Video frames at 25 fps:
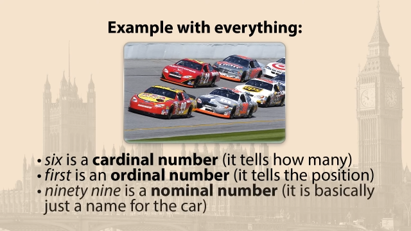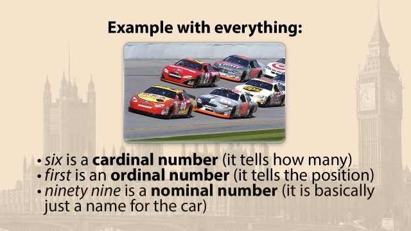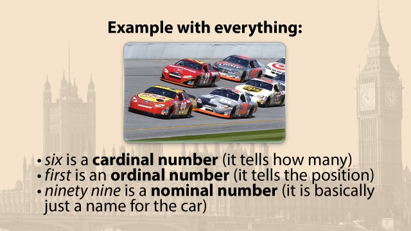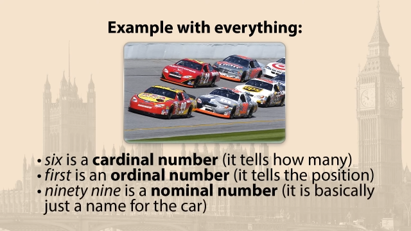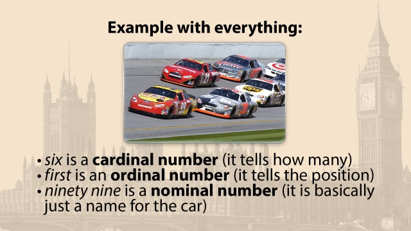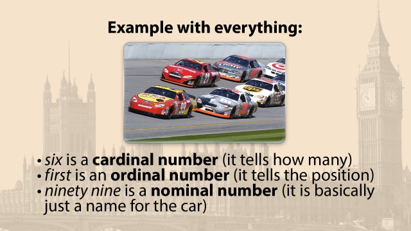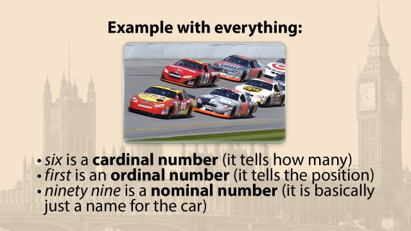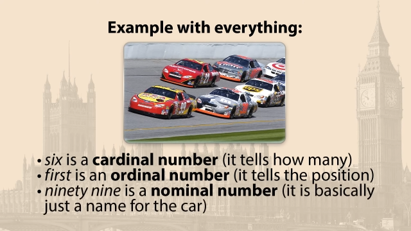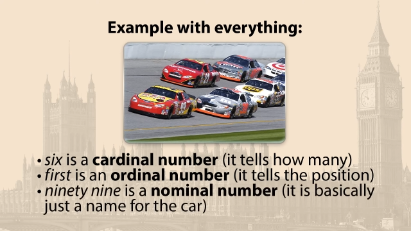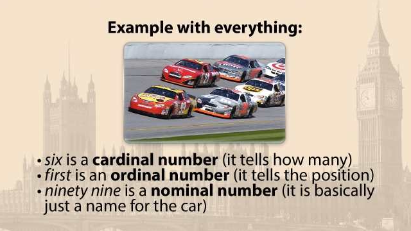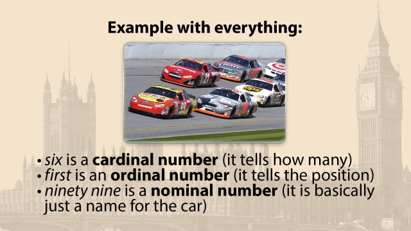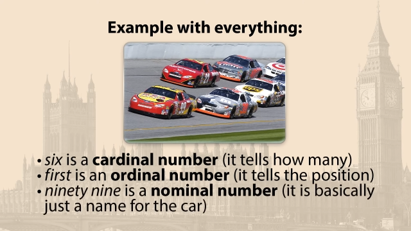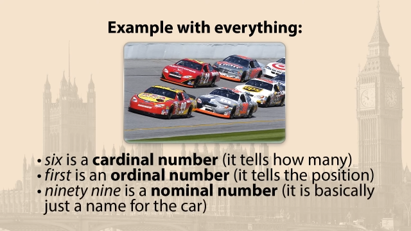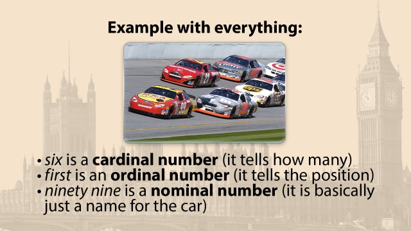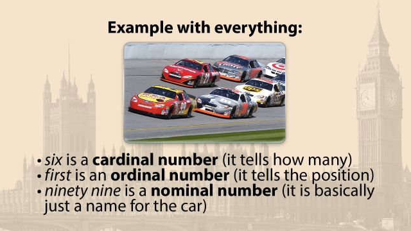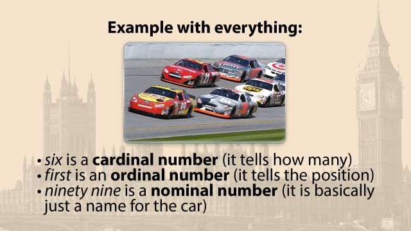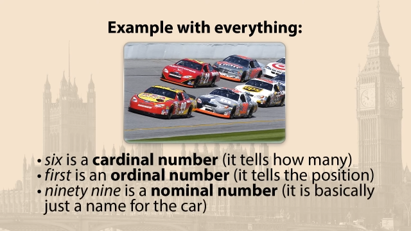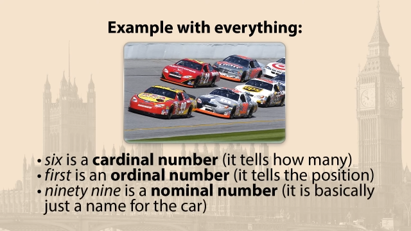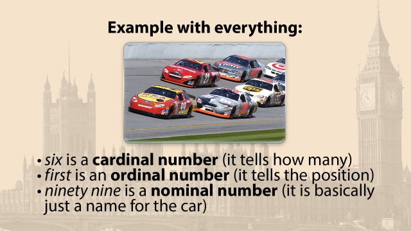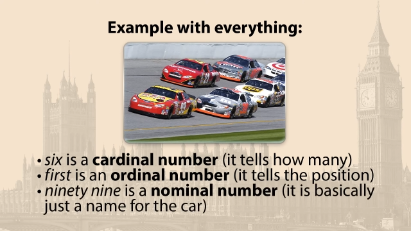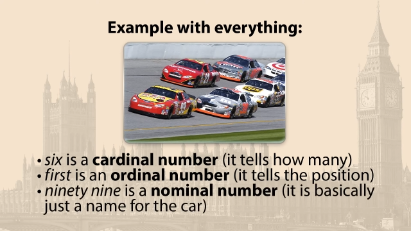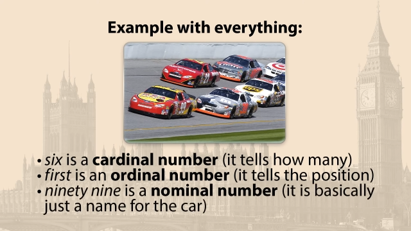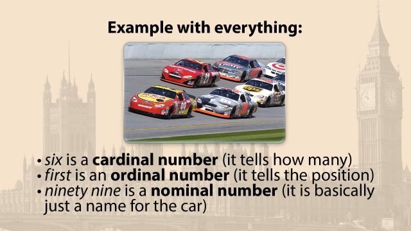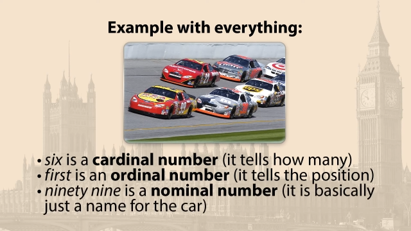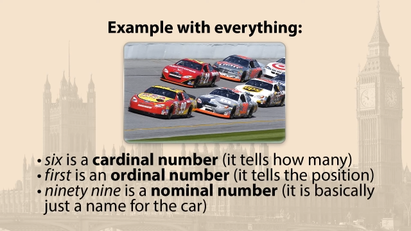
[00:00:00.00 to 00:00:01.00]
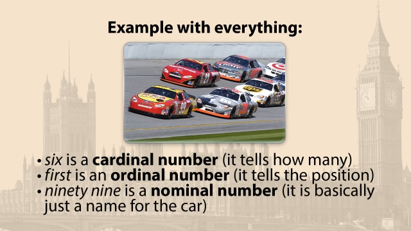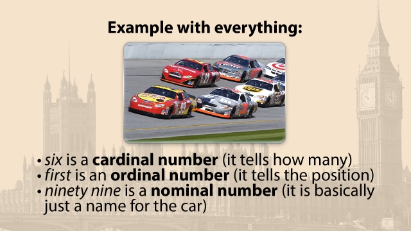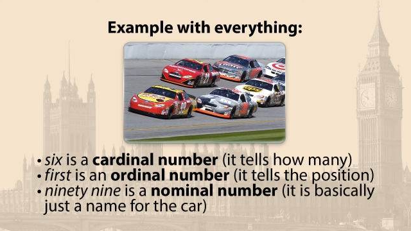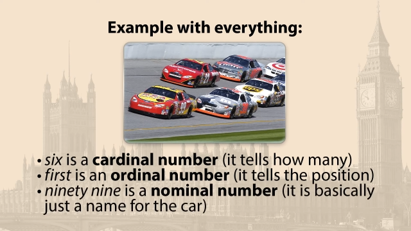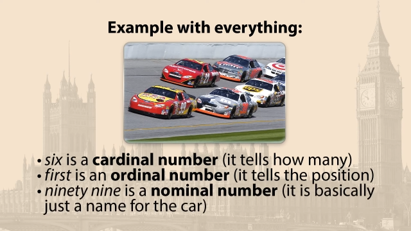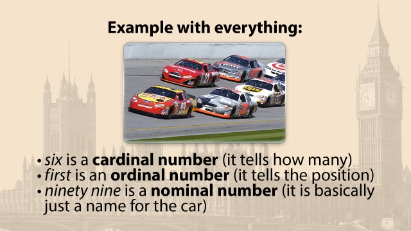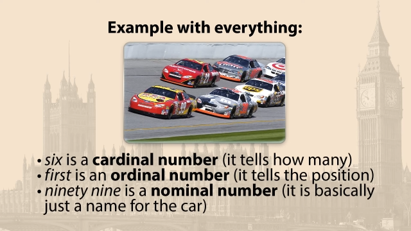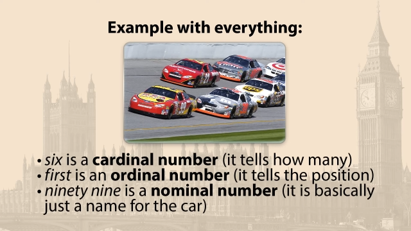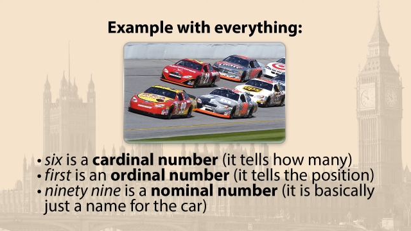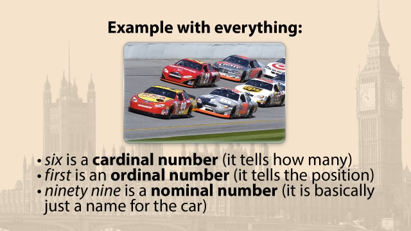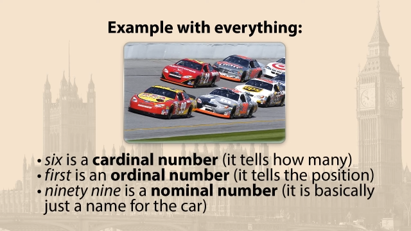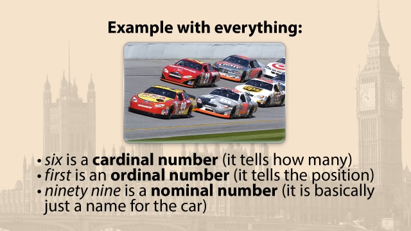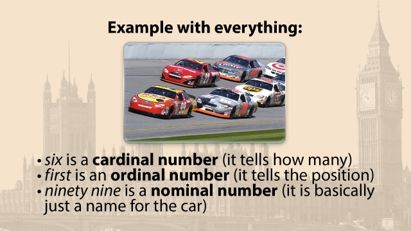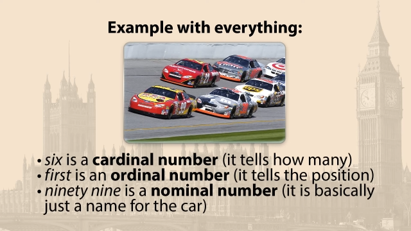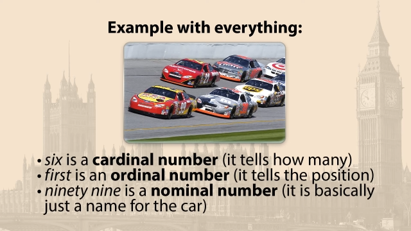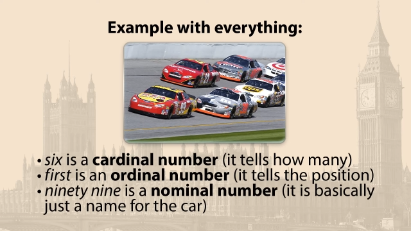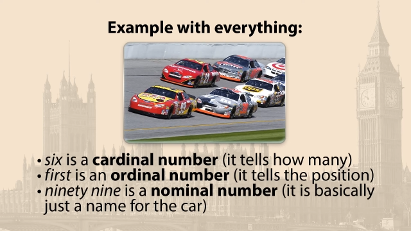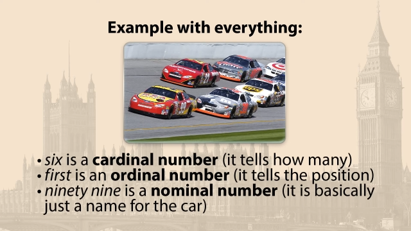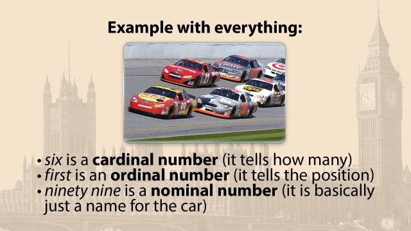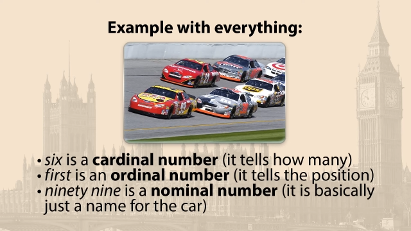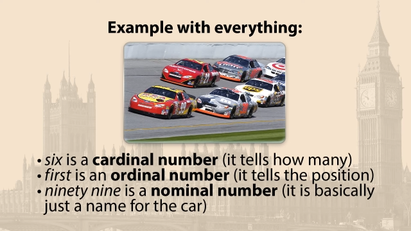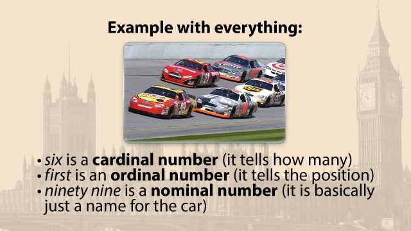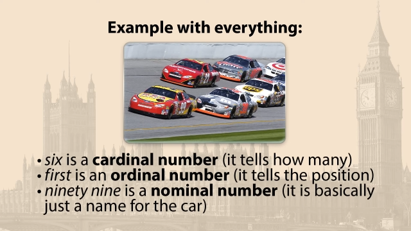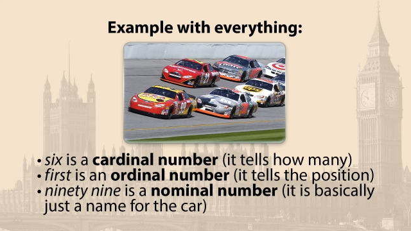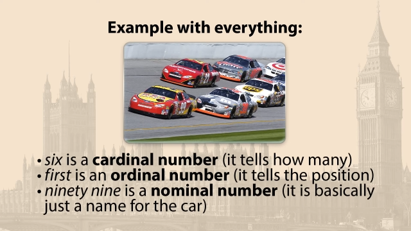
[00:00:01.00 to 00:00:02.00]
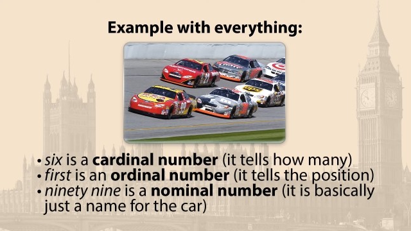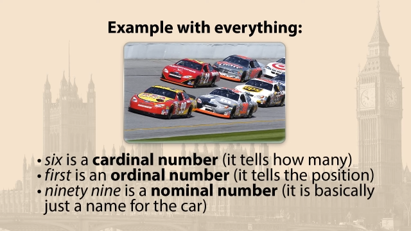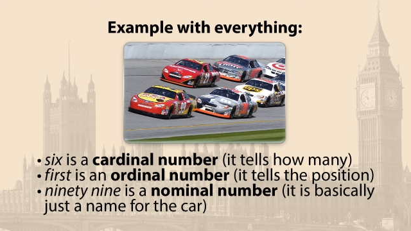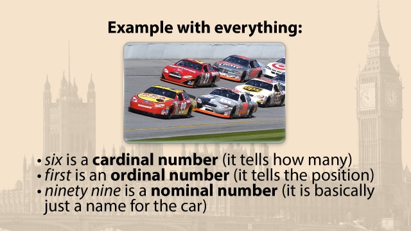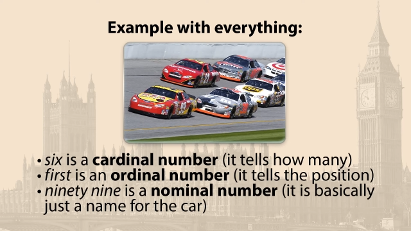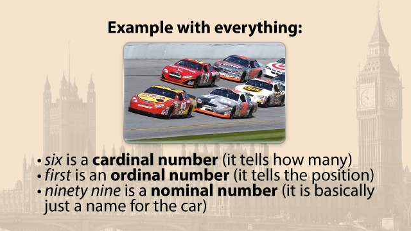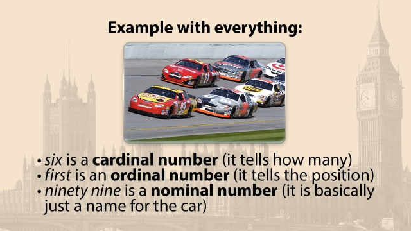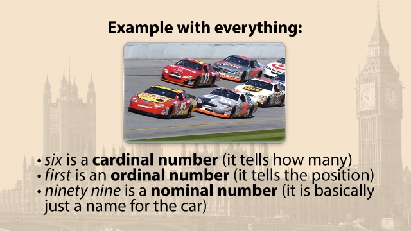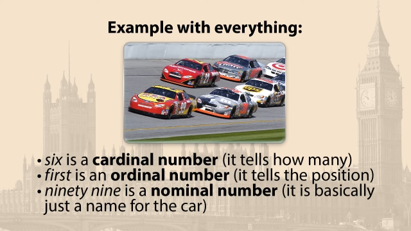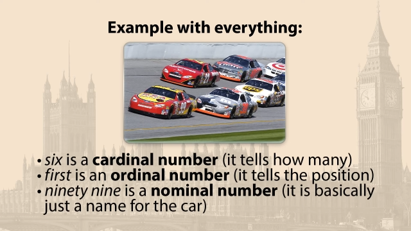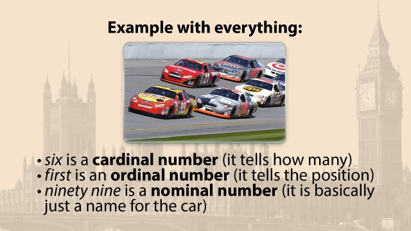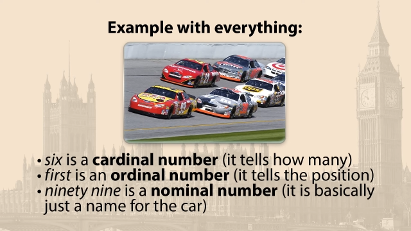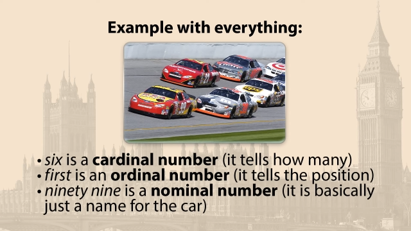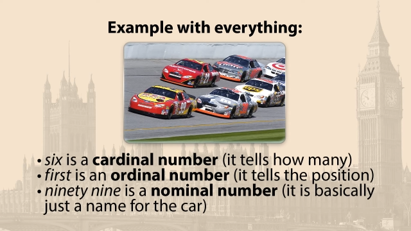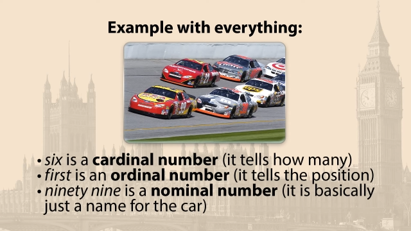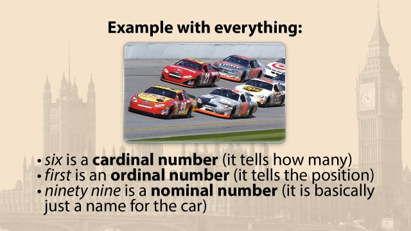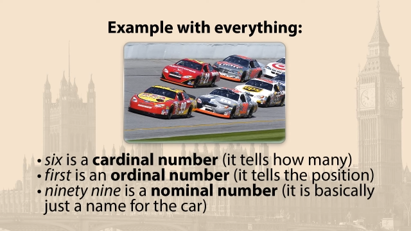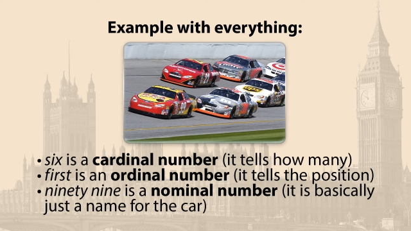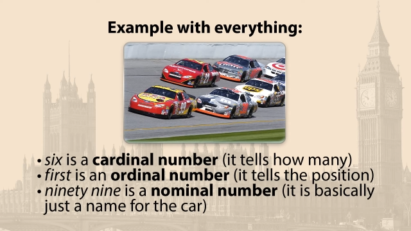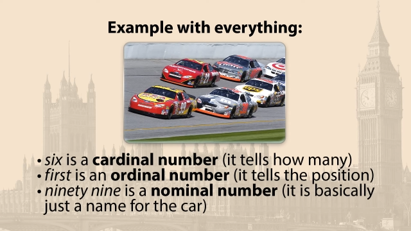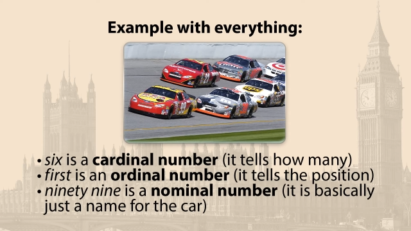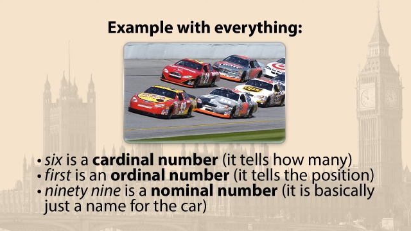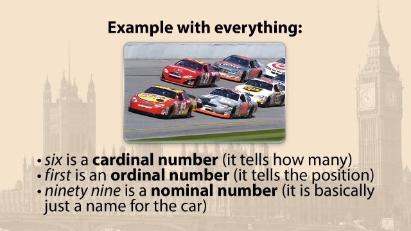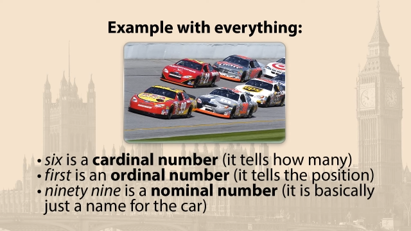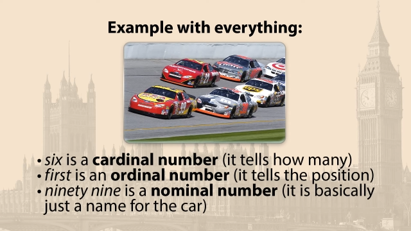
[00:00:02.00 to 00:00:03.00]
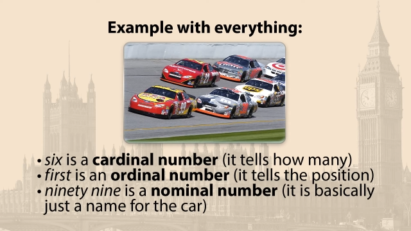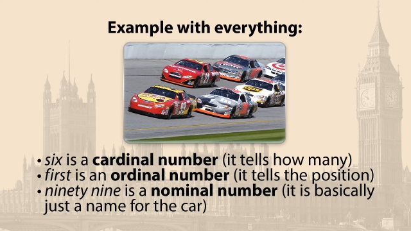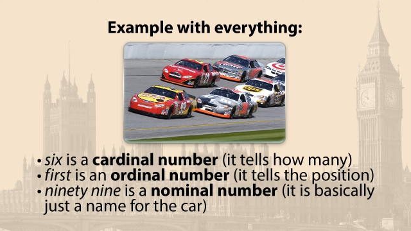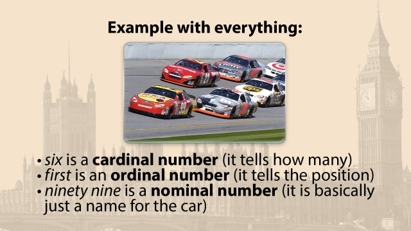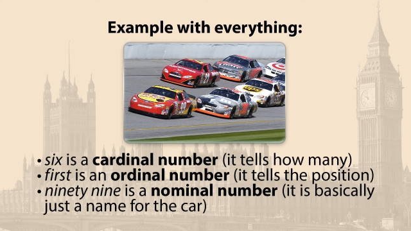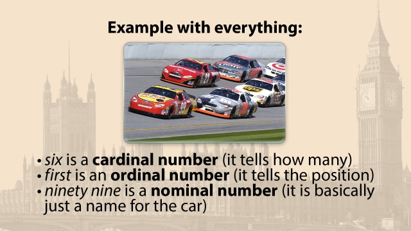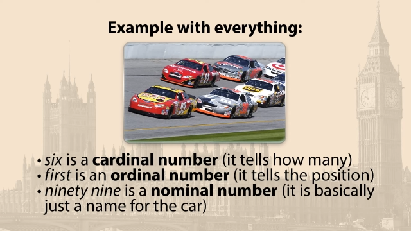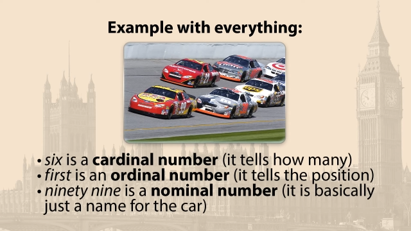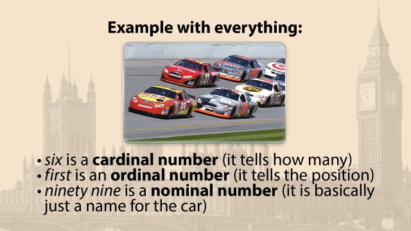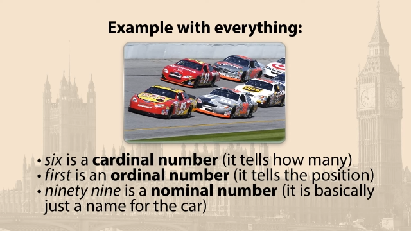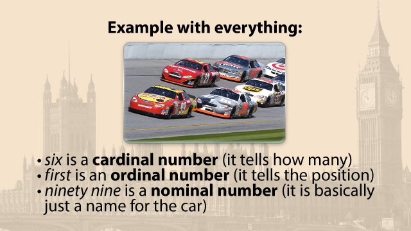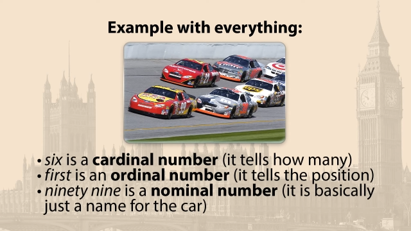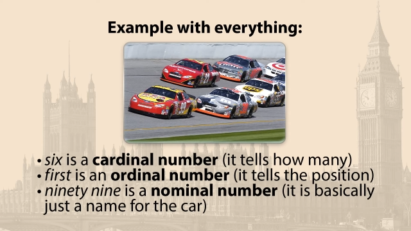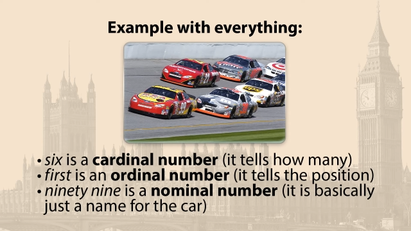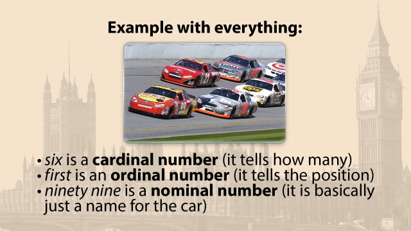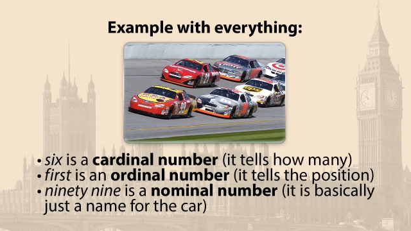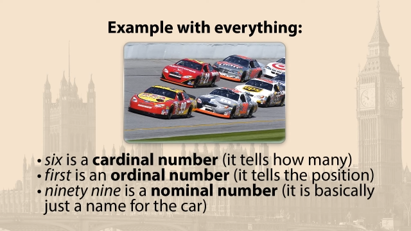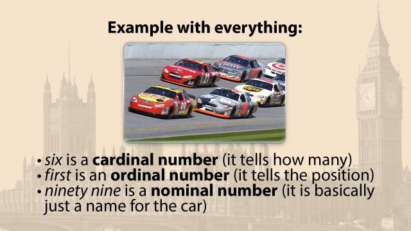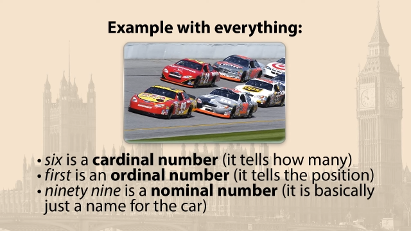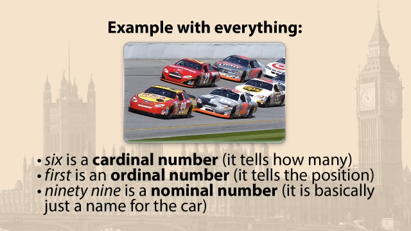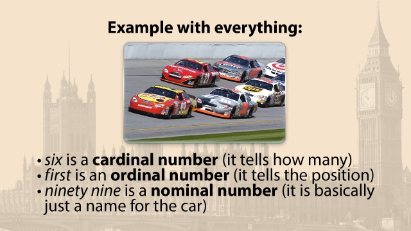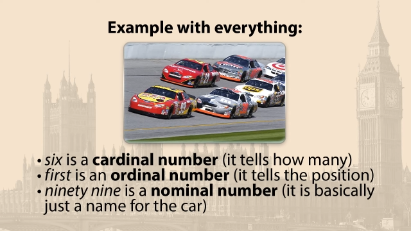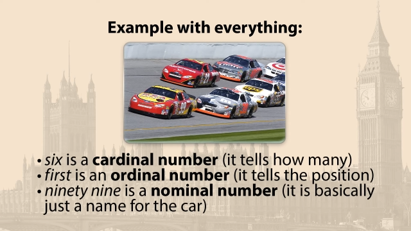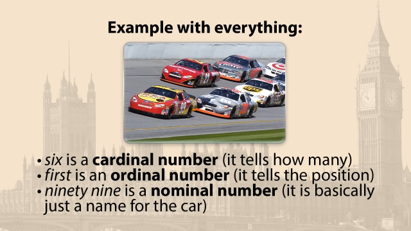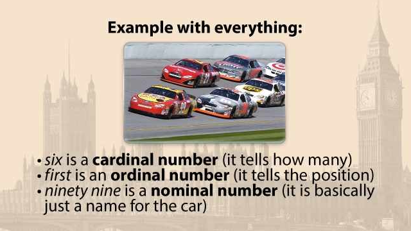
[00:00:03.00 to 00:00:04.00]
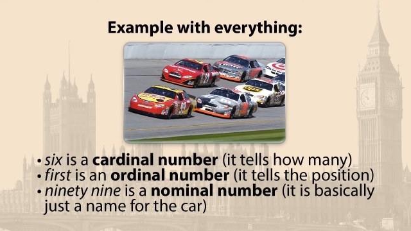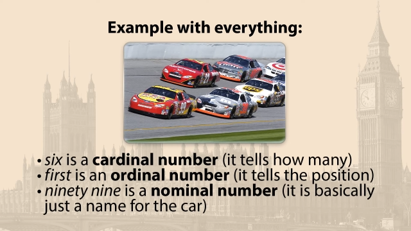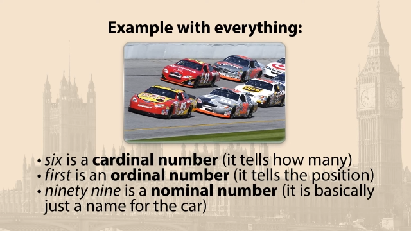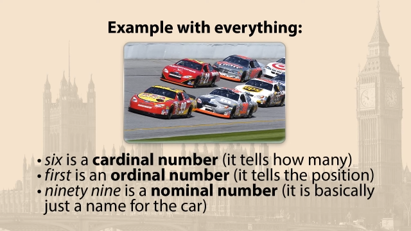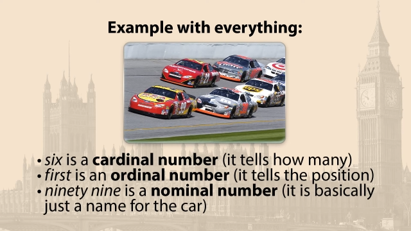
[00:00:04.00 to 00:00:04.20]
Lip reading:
(no speaker visible)